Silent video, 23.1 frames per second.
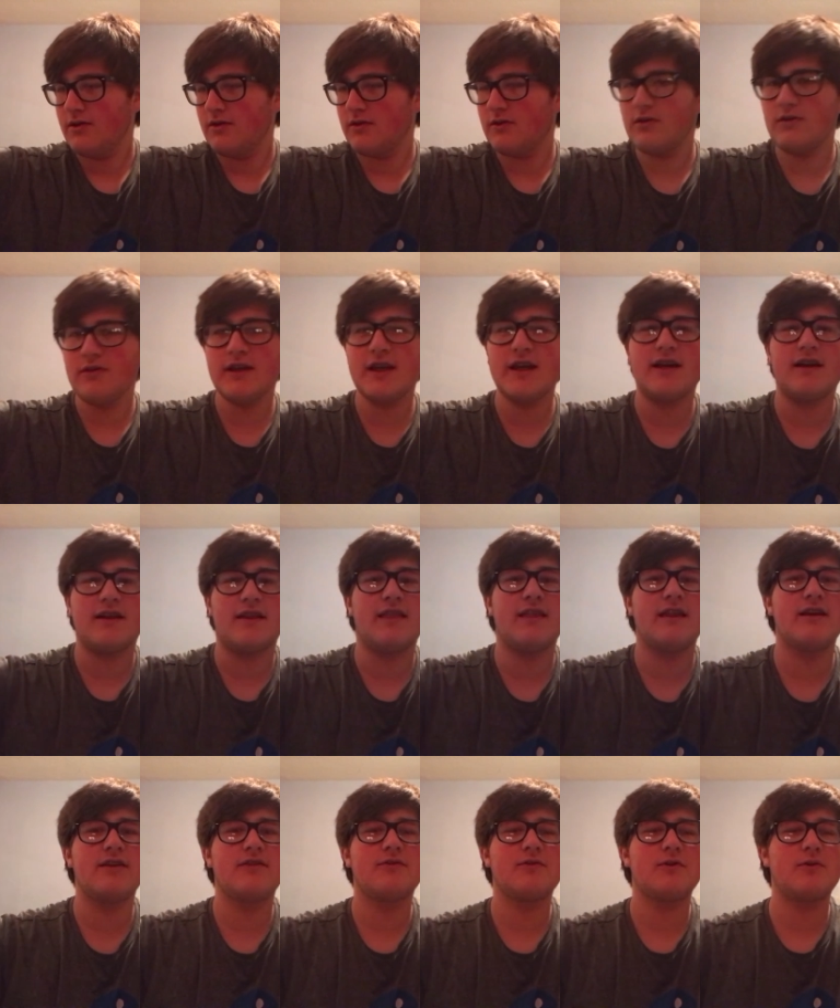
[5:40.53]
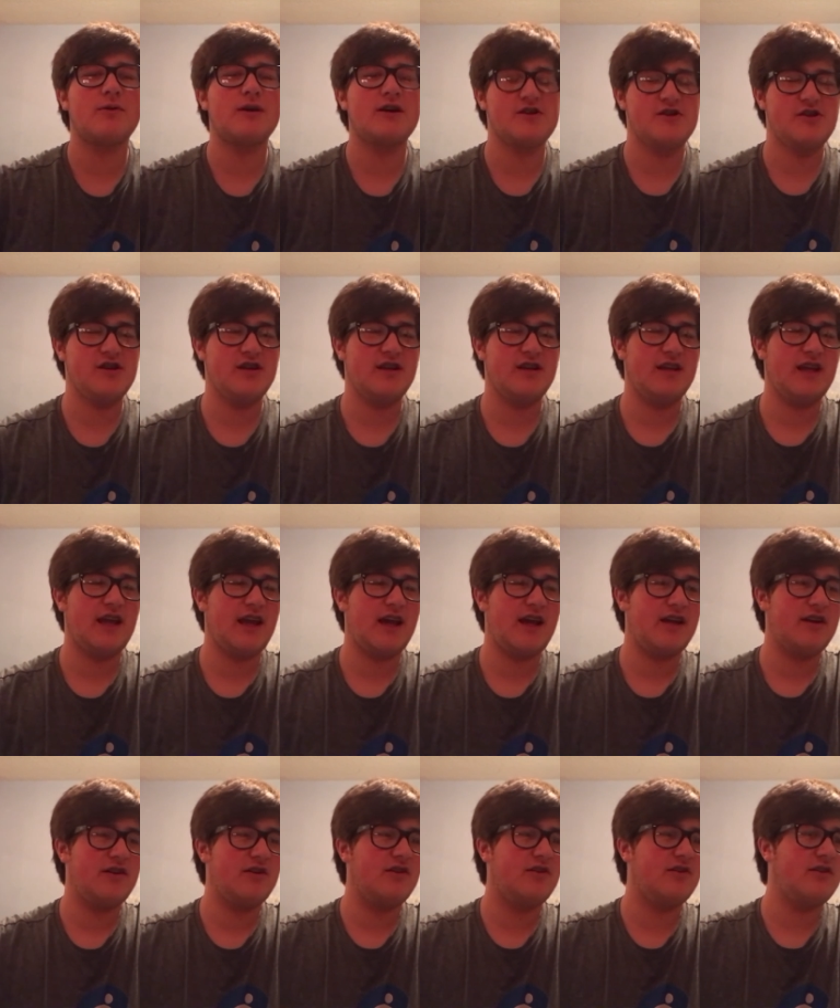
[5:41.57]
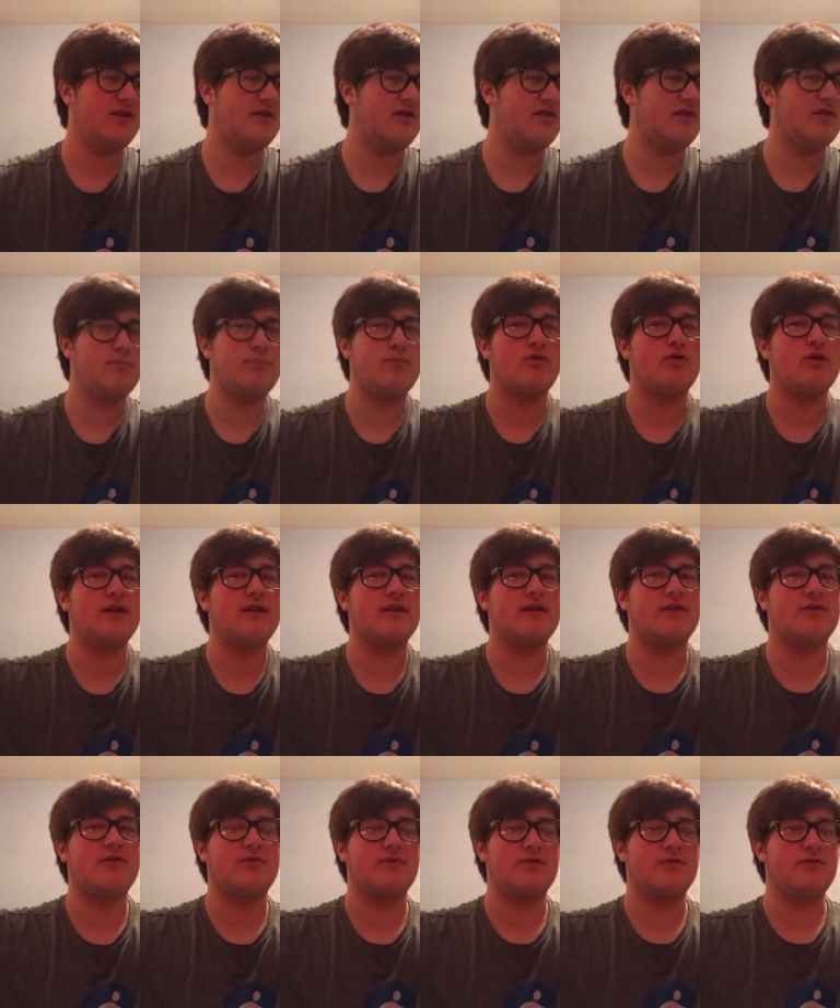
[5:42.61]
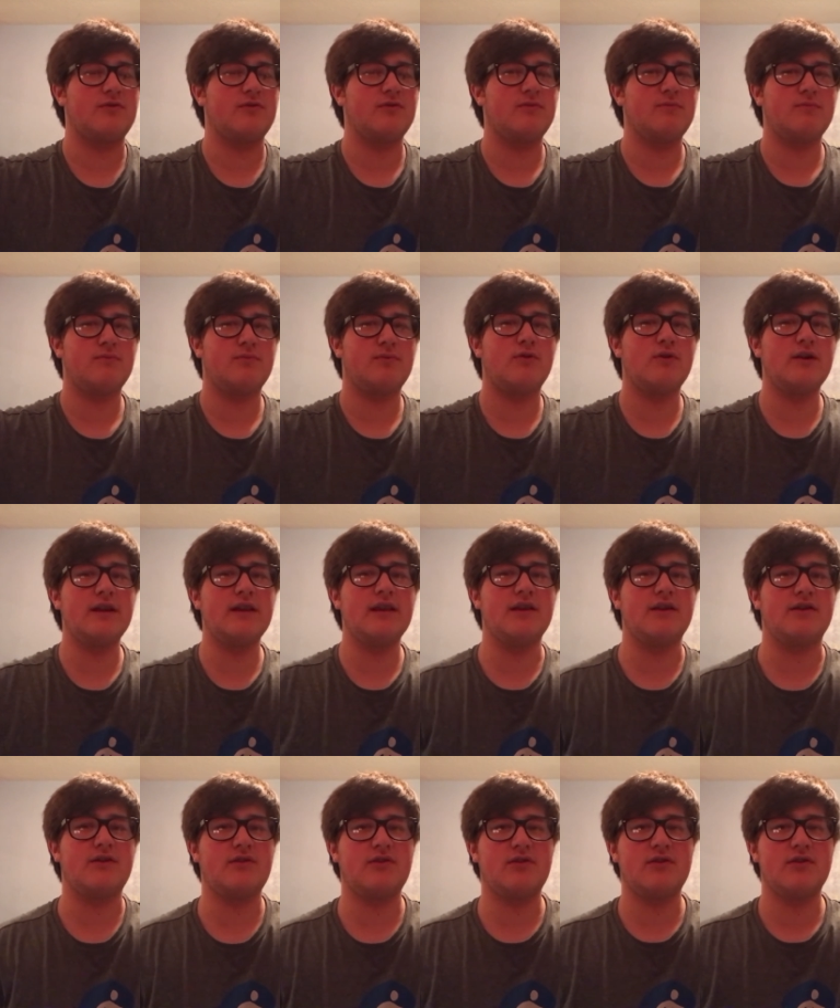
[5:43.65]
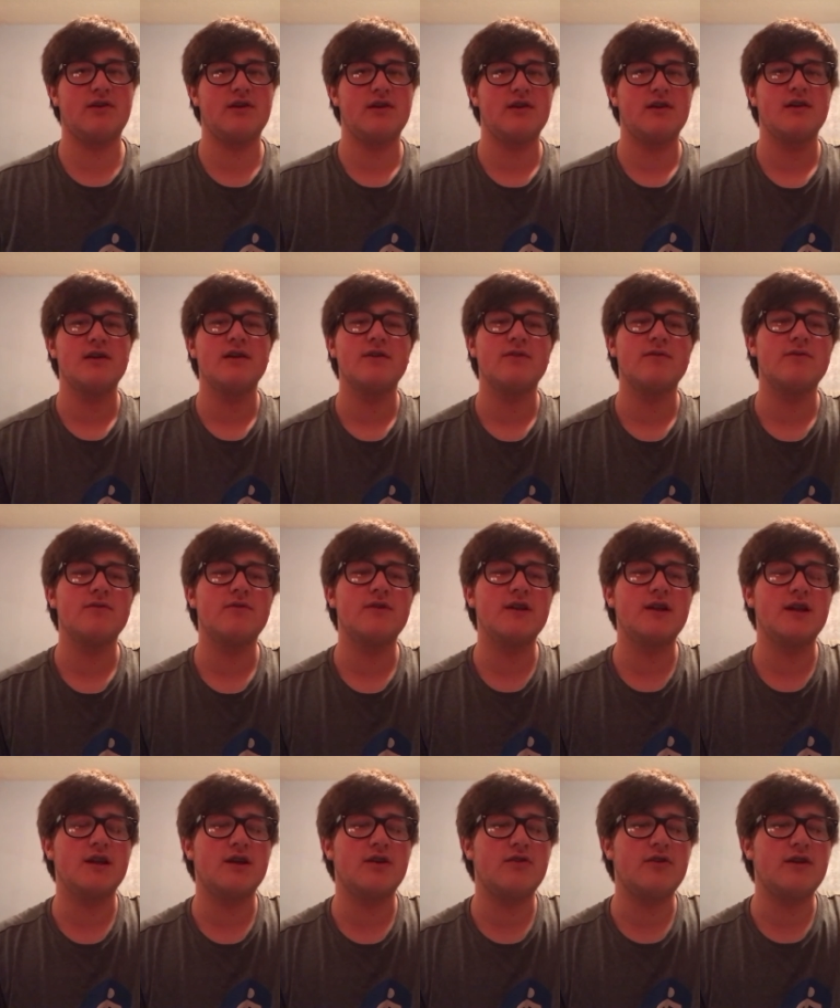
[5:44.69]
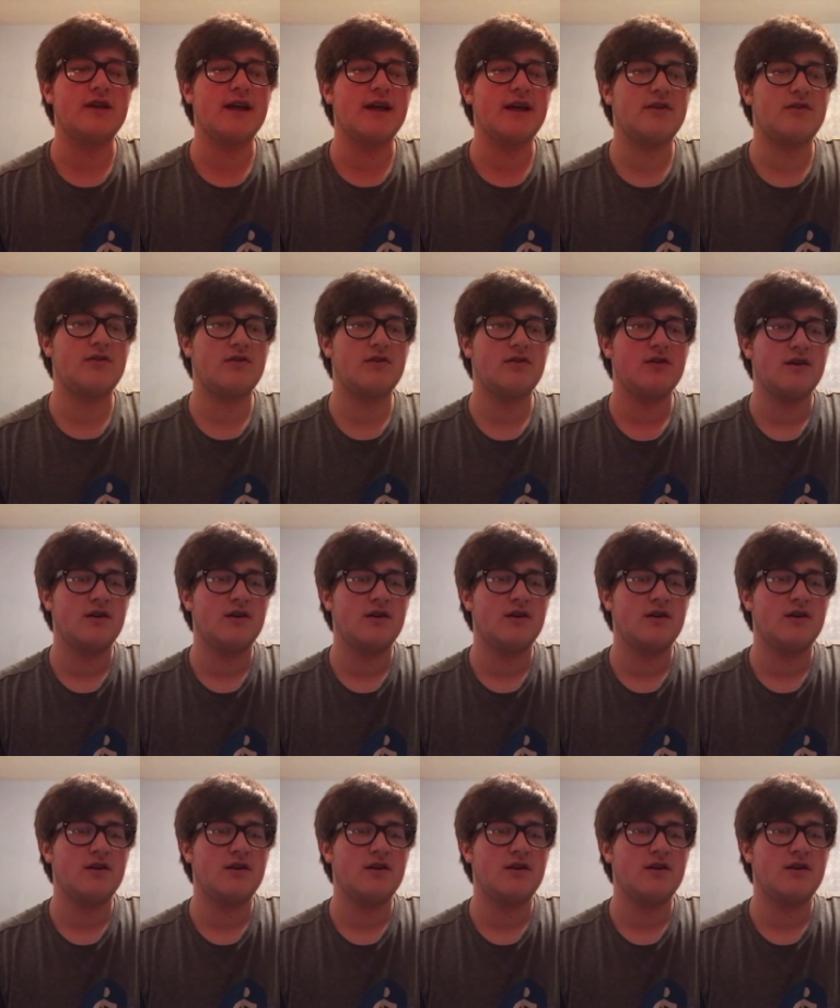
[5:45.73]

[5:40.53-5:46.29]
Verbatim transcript: so yeah, thanks for watching. Yeah, I know this is a pointless pointless video, yet